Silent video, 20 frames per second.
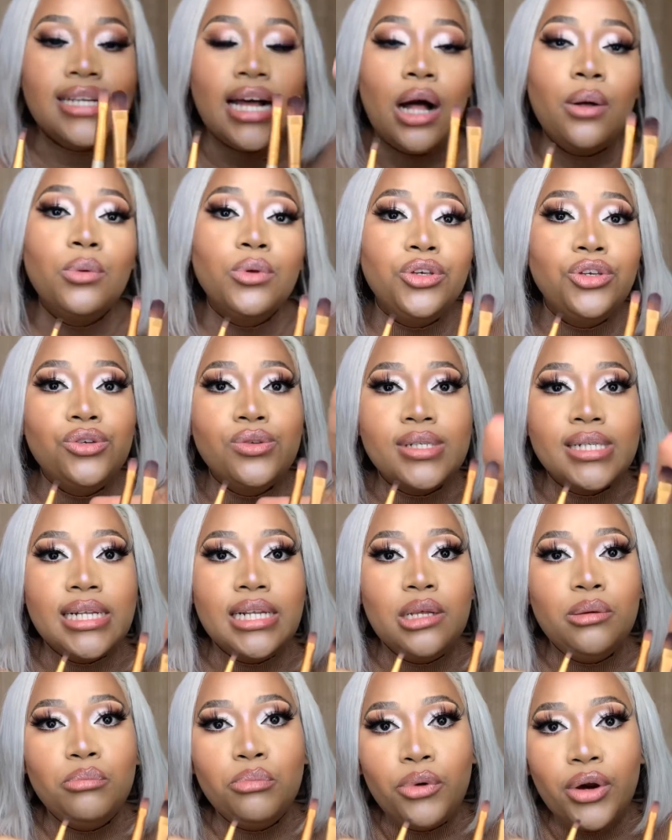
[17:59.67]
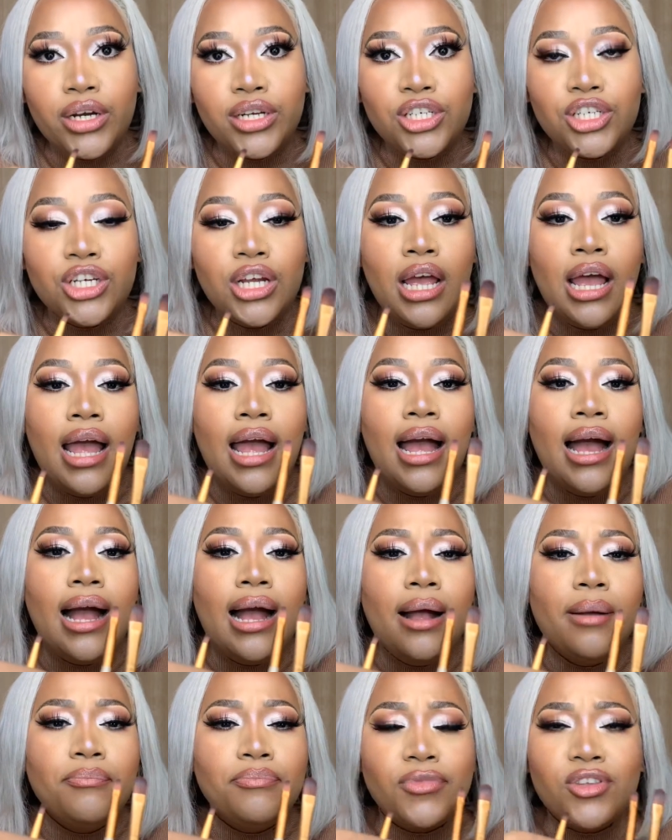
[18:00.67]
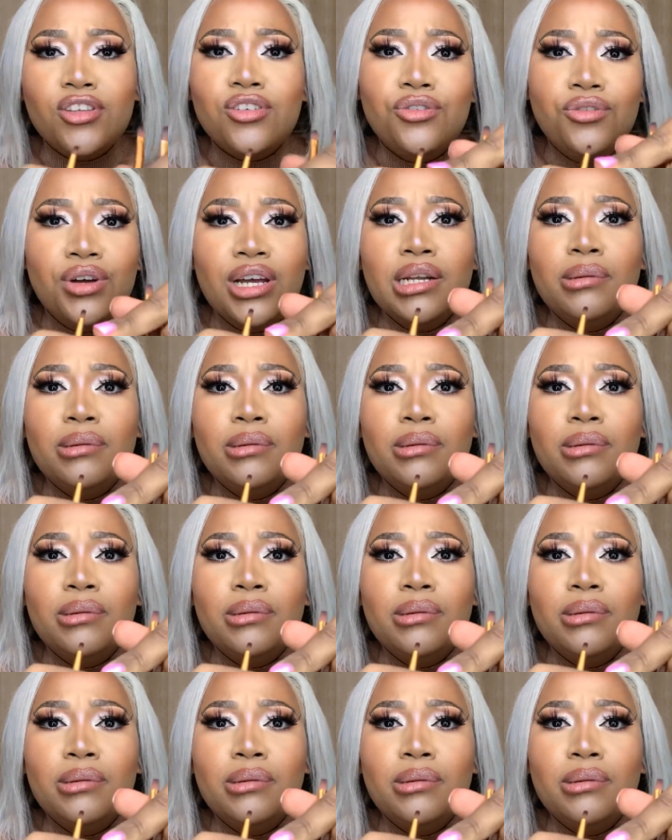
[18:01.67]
I will use a lip brush. Um, so it